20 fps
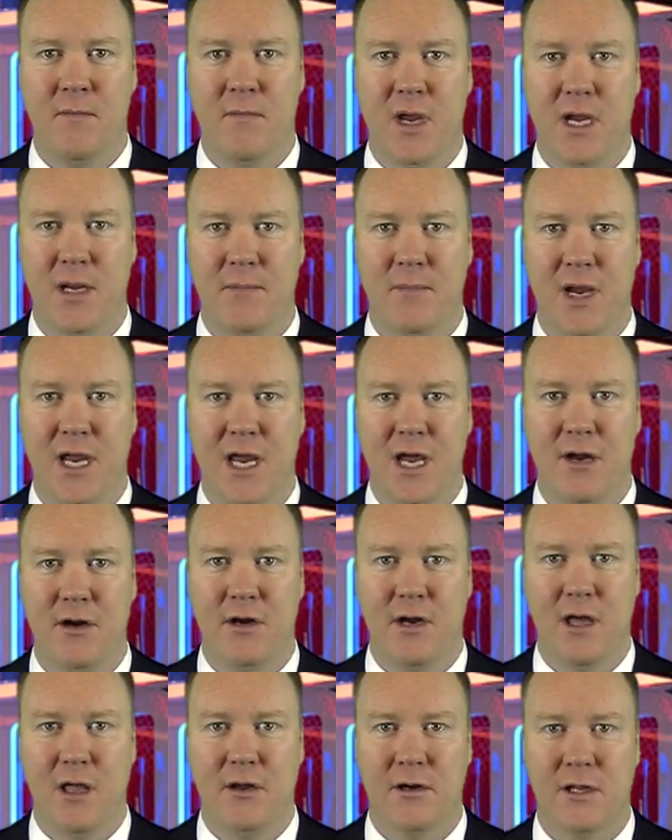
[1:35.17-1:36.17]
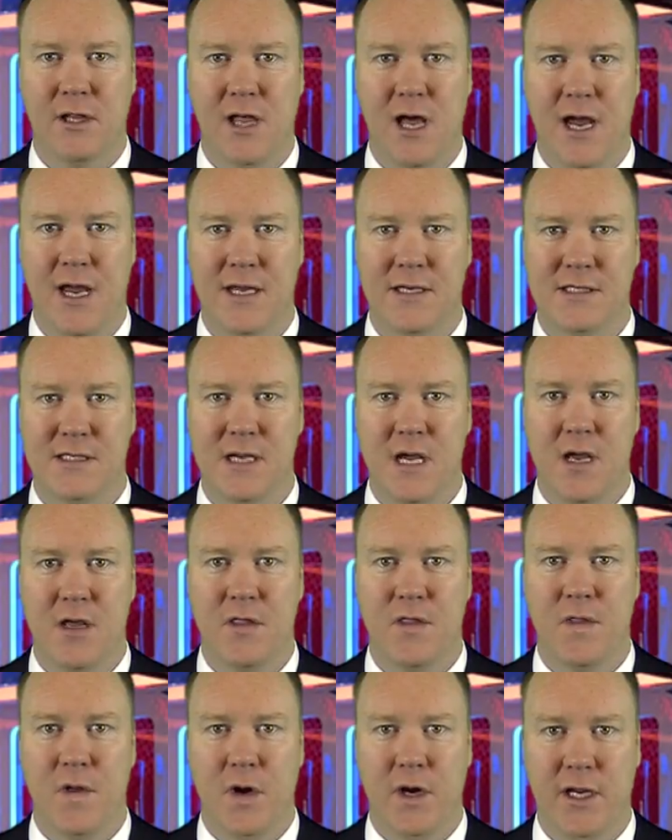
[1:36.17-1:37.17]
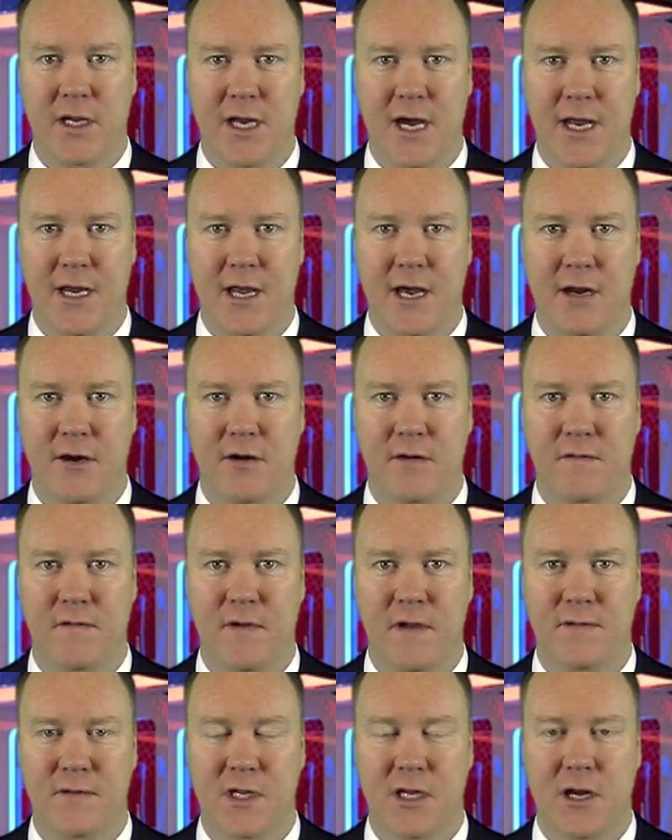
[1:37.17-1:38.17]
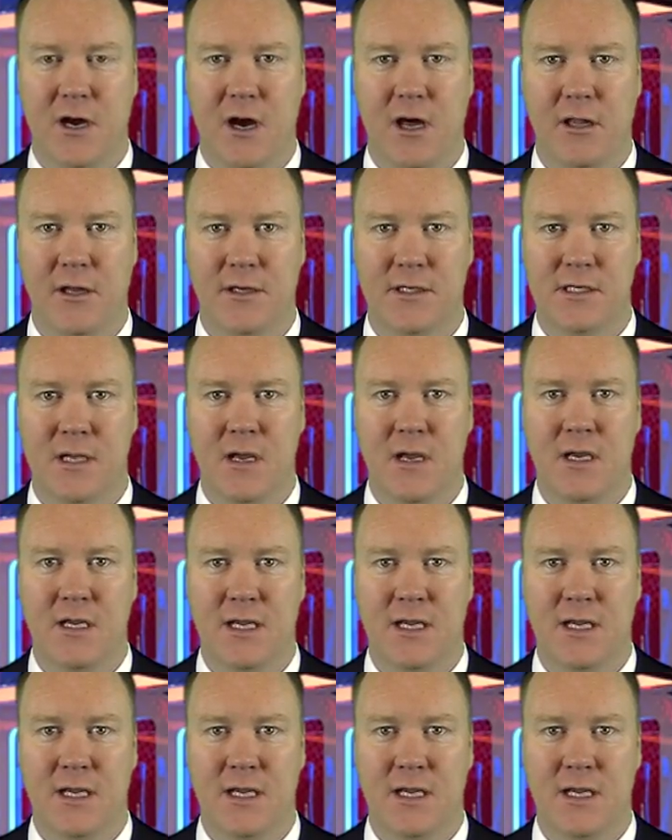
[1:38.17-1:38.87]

making my $100 clients $3,950.